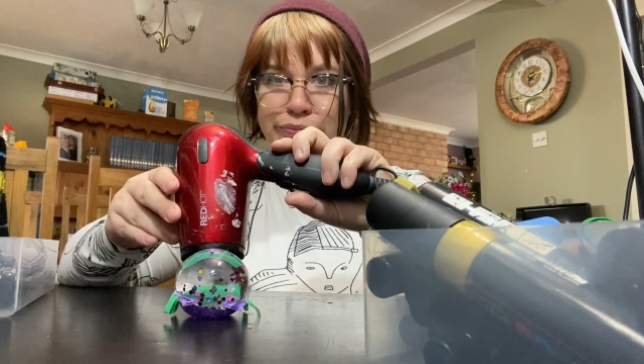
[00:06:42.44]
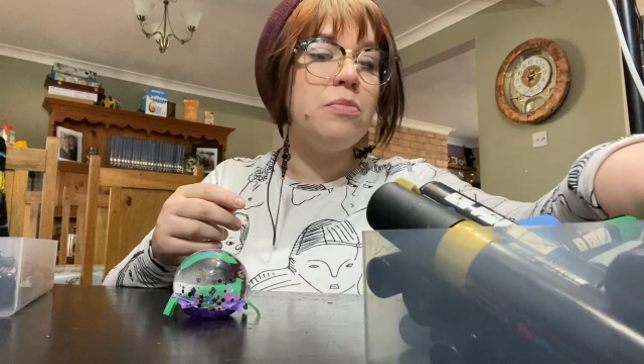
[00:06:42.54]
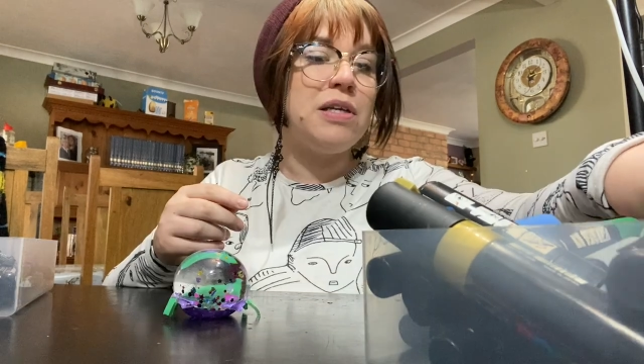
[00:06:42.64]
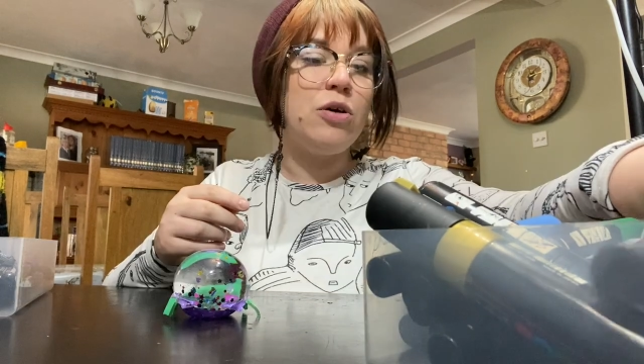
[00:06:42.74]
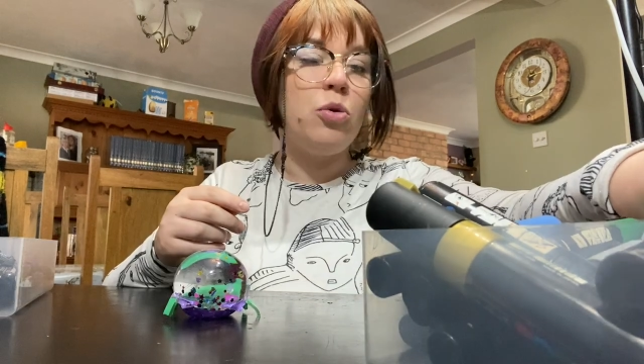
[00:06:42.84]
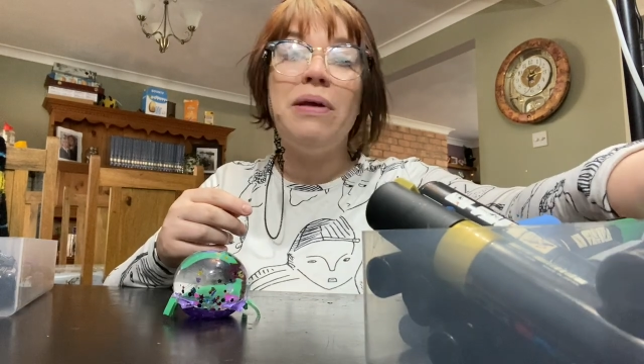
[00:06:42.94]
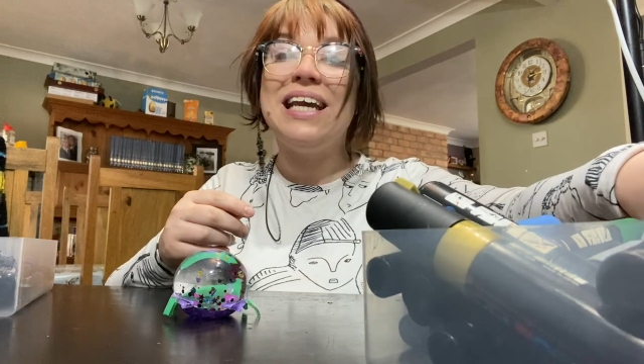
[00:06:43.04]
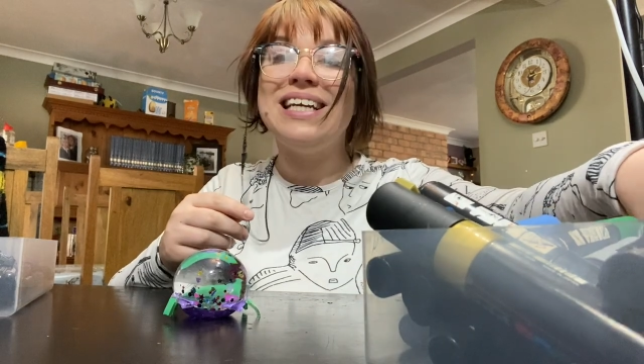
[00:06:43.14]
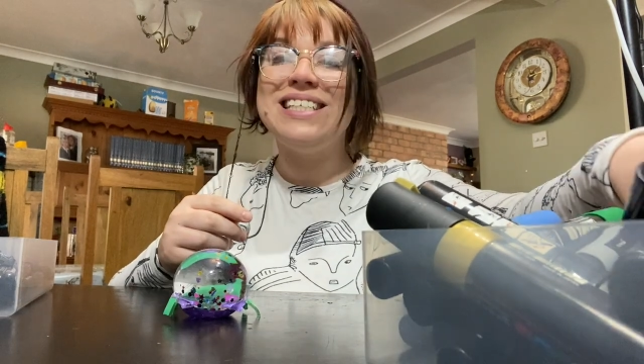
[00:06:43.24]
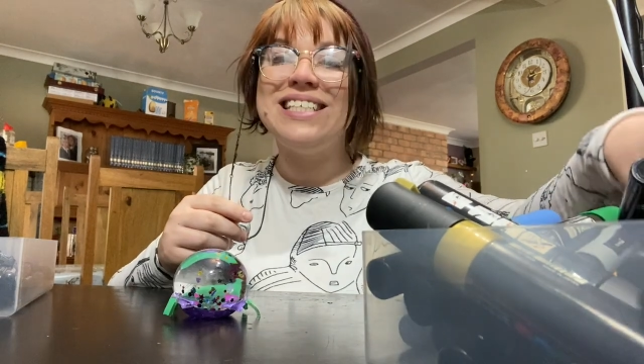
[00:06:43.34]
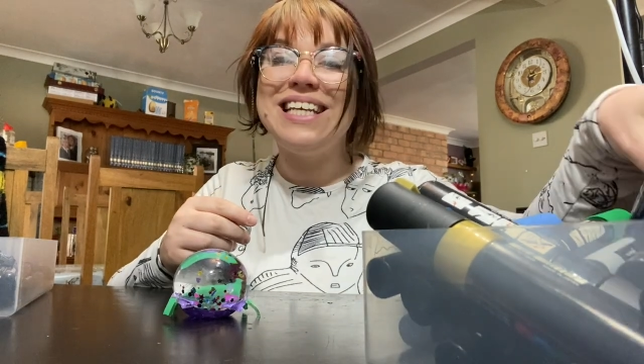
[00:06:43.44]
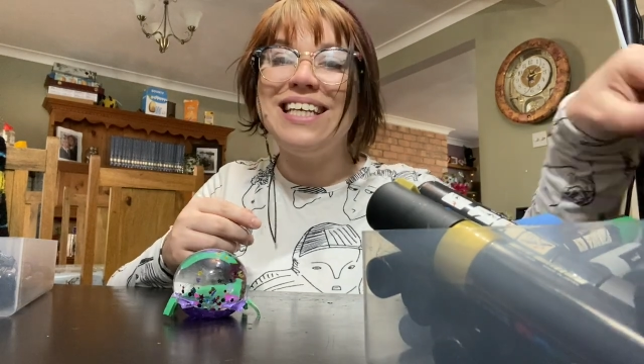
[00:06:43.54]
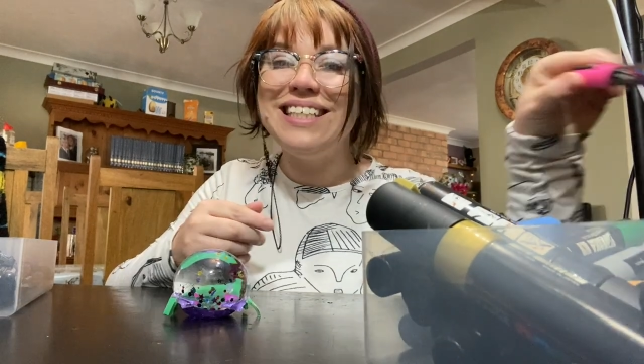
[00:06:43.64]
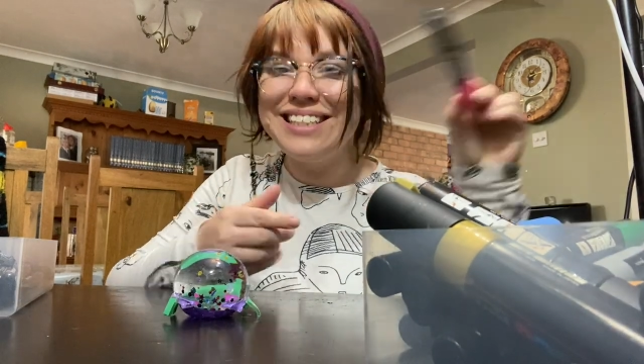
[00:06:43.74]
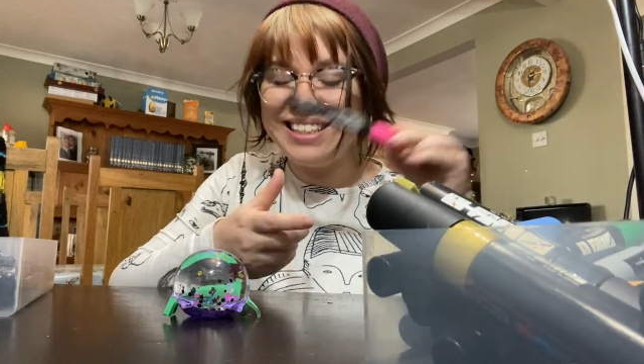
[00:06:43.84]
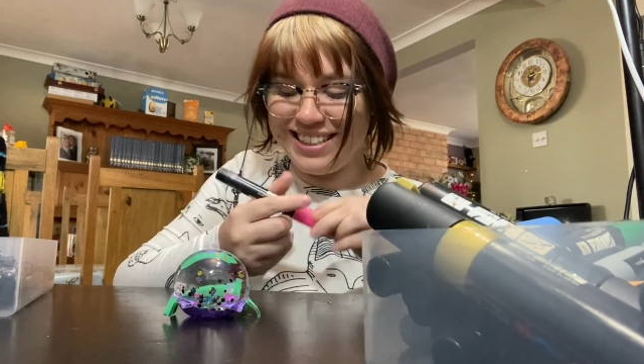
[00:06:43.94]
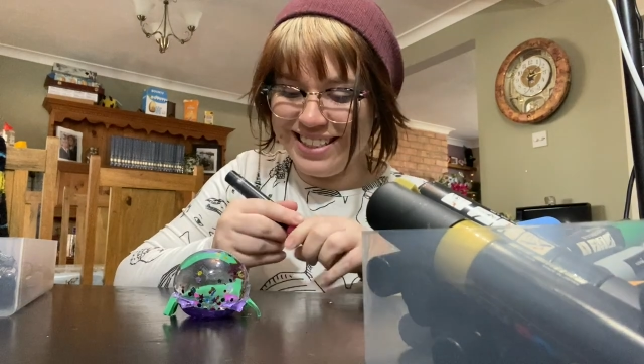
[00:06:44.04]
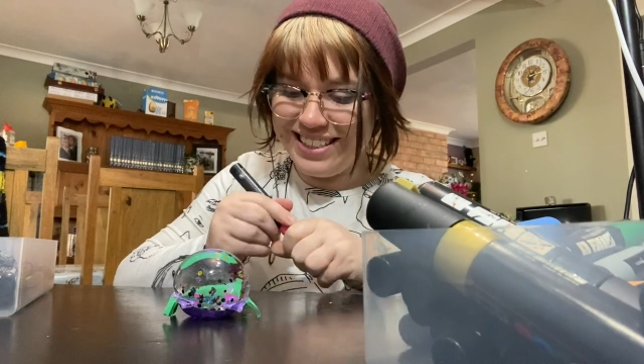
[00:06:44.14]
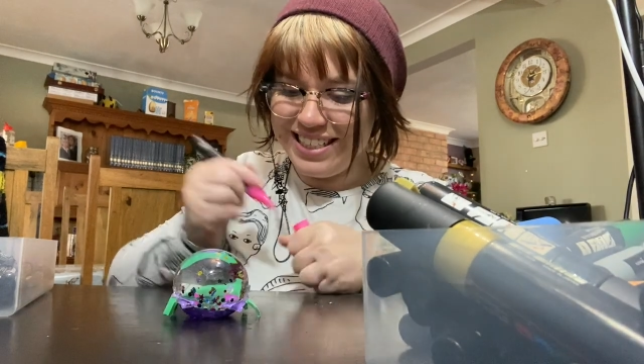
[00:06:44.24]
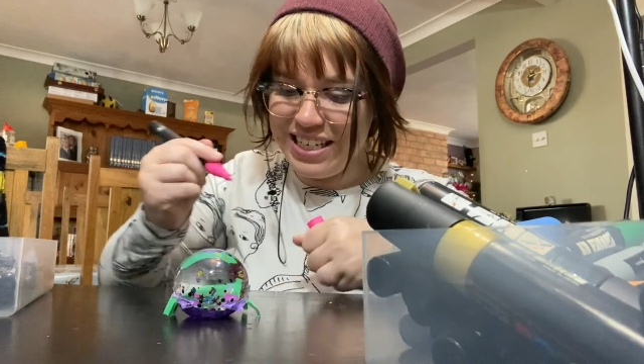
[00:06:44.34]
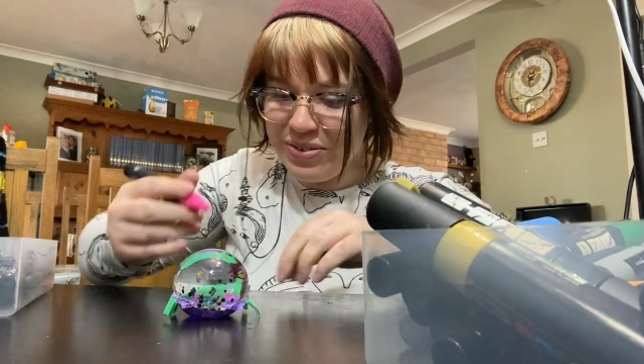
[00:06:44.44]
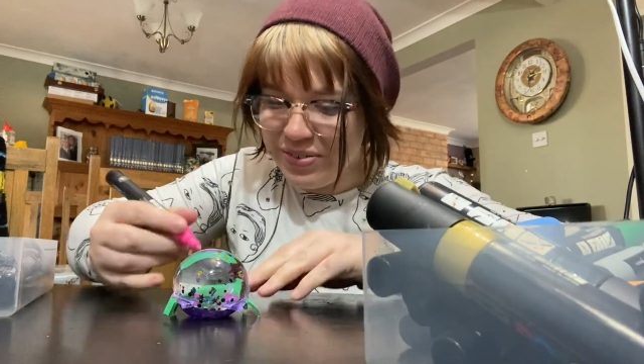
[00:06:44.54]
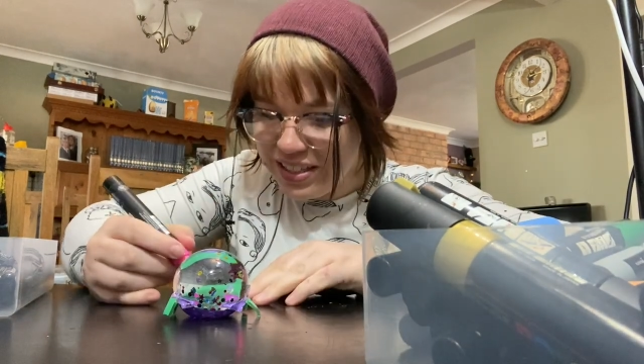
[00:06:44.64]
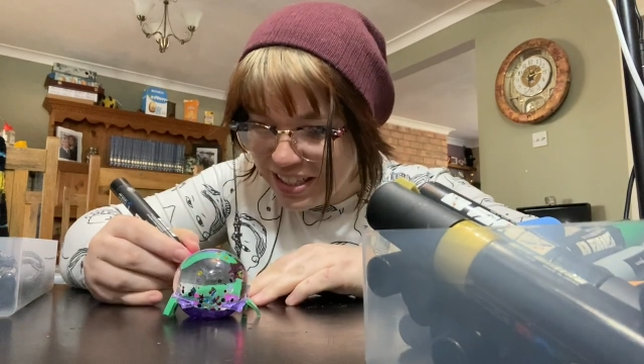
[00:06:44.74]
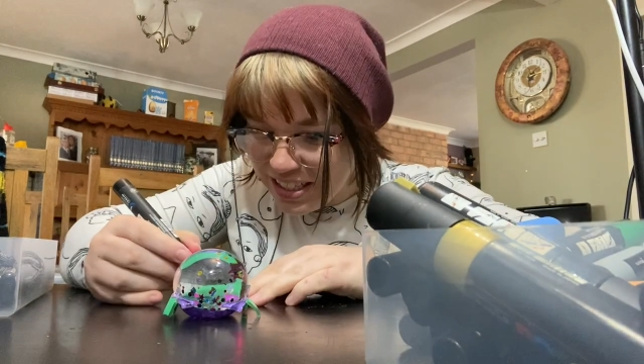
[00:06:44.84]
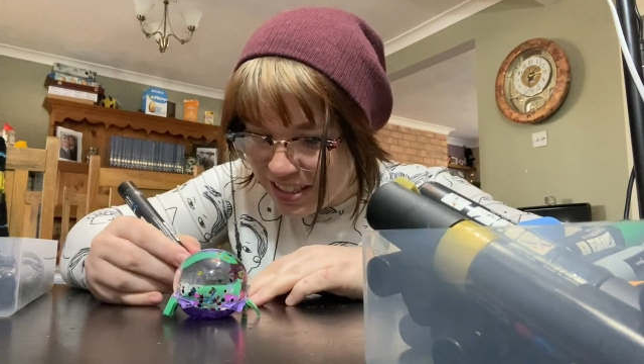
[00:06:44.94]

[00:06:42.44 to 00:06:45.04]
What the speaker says: And little pink cheeks, shall we?